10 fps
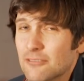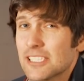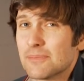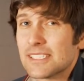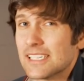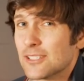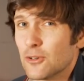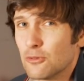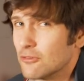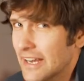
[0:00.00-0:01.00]
Christmas is
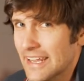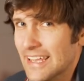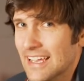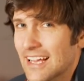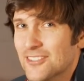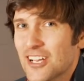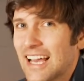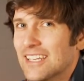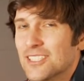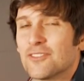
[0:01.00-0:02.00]
already a
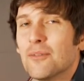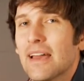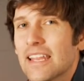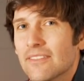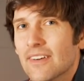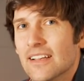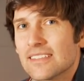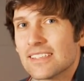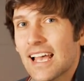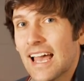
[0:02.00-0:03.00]
challenge for many of
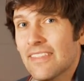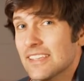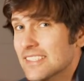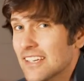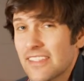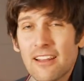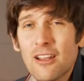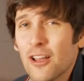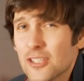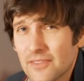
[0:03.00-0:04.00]
us, and this year there are
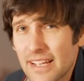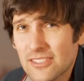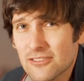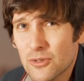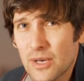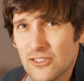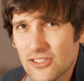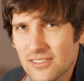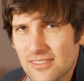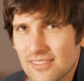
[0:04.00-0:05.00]
loads of extra
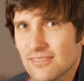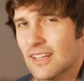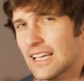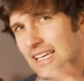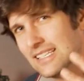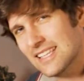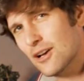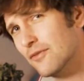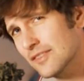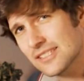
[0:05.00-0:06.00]
questions. Is the
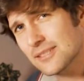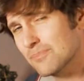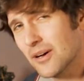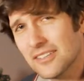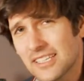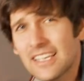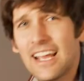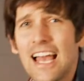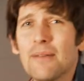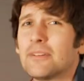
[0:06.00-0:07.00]
office party going to
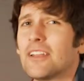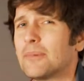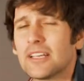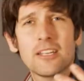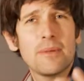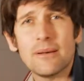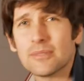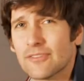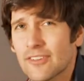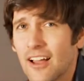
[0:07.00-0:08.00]
happen? Am I going to be able
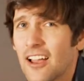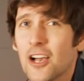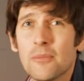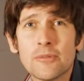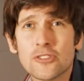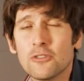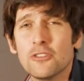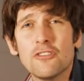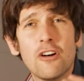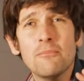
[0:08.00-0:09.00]
to fly home? I'm sure
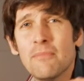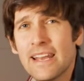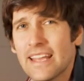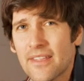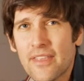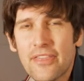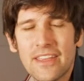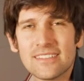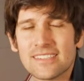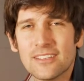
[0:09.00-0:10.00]
you've got many other
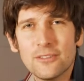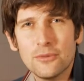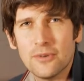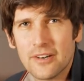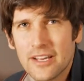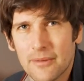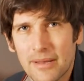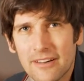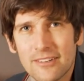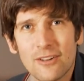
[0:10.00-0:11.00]
things that you're worrying
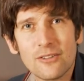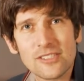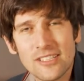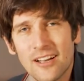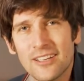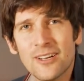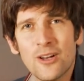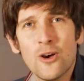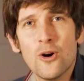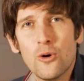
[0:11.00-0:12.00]
about alongside
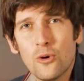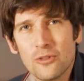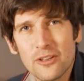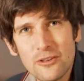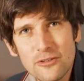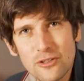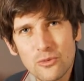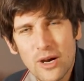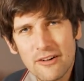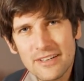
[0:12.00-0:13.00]
all the usual
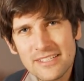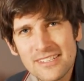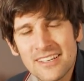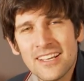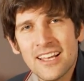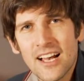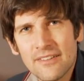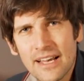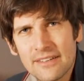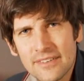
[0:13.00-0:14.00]
worries of
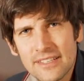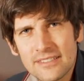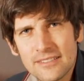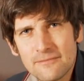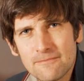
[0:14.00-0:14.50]
Advent.